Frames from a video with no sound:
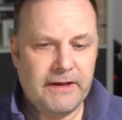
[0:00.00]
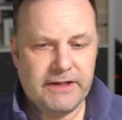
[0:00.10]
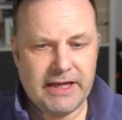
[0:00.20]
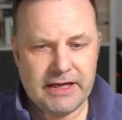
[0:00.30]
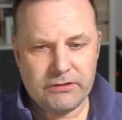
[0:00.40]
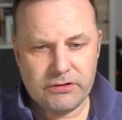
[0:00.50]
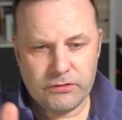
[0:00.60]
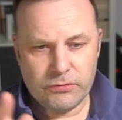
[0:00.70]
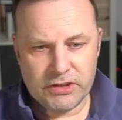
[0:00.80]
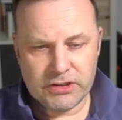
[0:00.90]
Now,
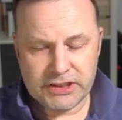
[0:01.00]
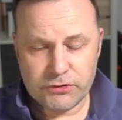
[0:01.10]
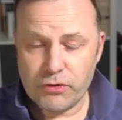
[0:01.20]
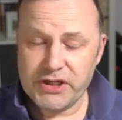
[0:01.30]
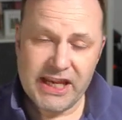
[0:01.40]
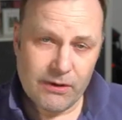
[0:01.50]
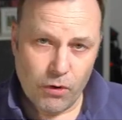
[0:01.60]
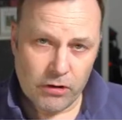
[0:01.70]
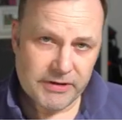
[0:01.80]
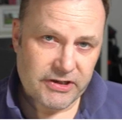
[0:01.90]
we'll ignore year
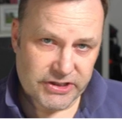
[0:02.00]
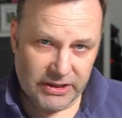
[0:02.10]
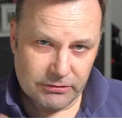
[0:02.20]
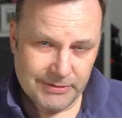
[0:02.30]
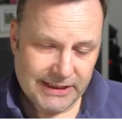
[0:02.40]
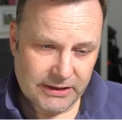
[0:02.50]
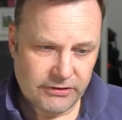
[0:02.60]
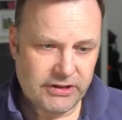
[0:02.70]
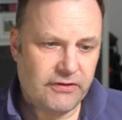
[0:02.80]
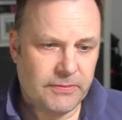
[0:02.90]
one because that will be
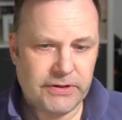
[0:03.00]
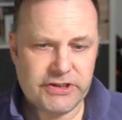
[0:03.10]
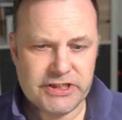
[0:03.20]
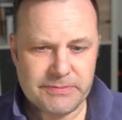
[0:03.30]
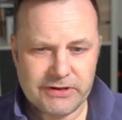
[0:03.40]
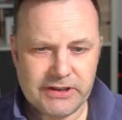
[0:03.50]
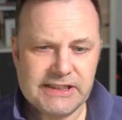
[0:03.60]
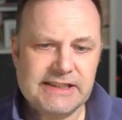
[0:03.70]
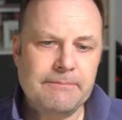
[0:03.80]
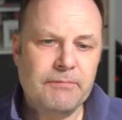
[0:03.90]
included in the purchase
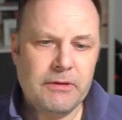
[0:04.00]
price.